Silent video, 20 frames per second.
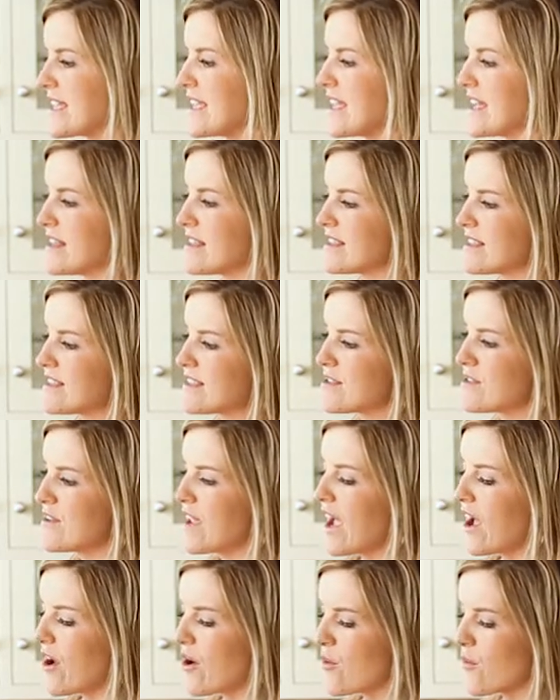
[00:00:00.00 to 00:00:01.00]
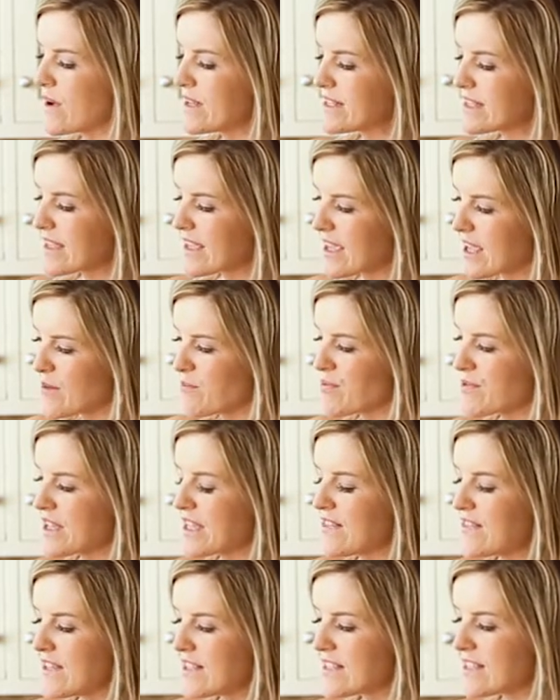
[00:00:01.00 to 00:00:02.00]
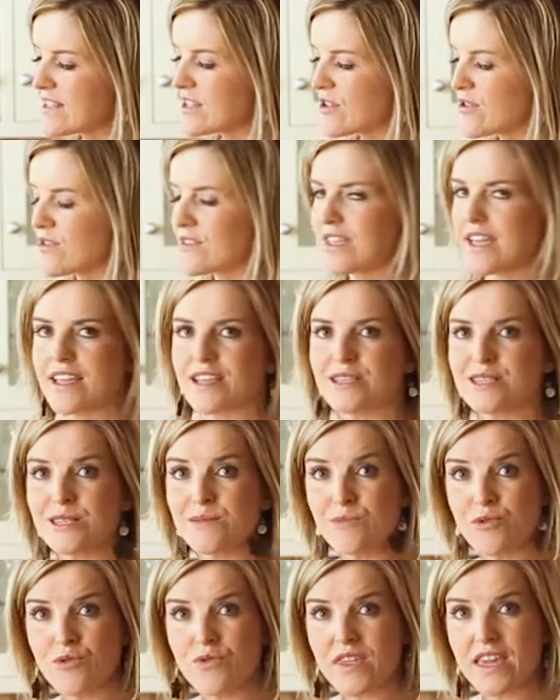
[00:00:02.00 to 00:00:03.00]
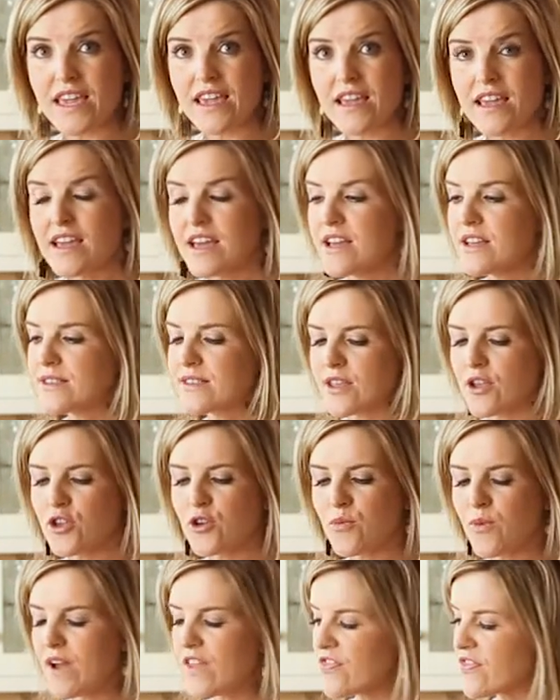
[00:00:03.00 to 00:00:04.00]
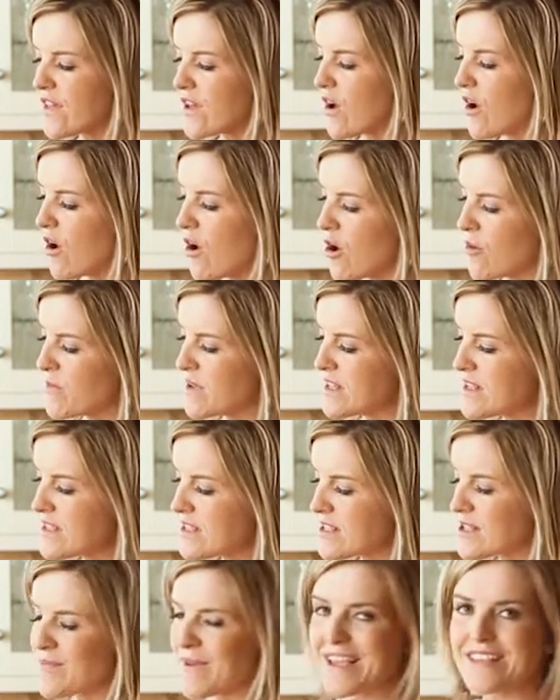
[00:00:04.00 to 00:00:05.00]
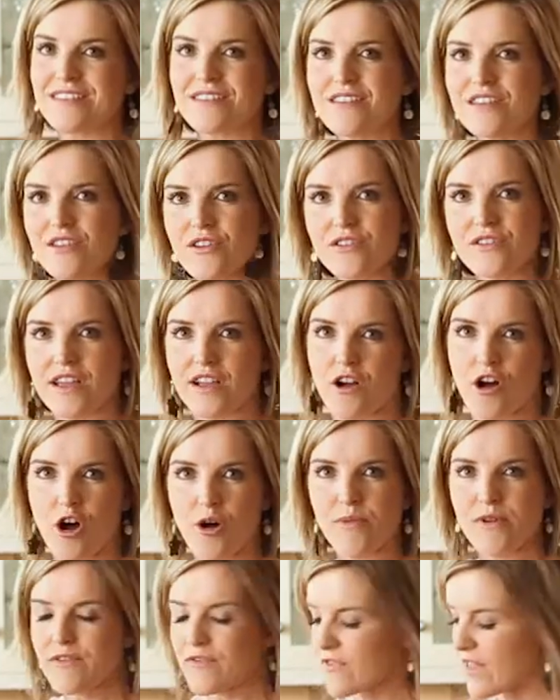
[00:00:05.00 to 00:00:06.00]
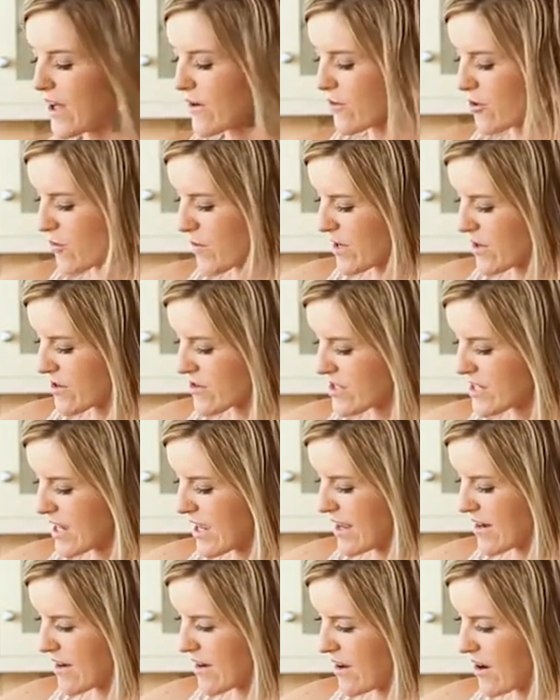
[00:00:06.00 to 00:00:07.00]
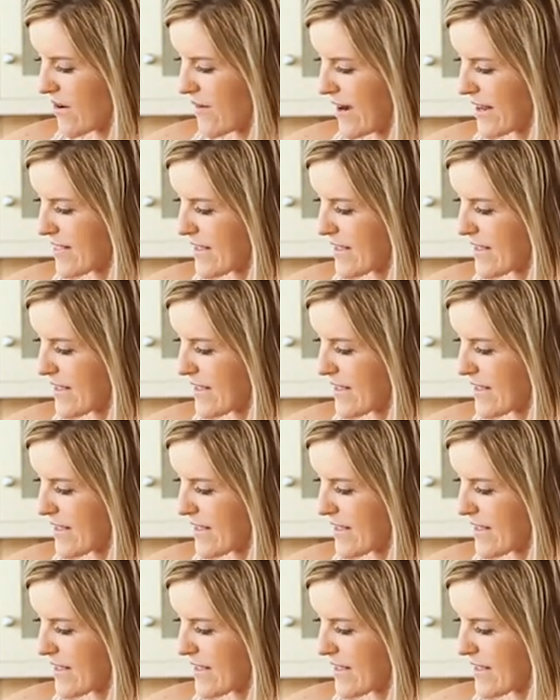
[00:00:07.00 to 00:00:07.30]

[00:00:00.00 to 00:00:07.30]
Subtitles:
it. So now, once again, blend this until it's like a smoothie. So you want the almonds to basically look like almond flour when you're done. All right,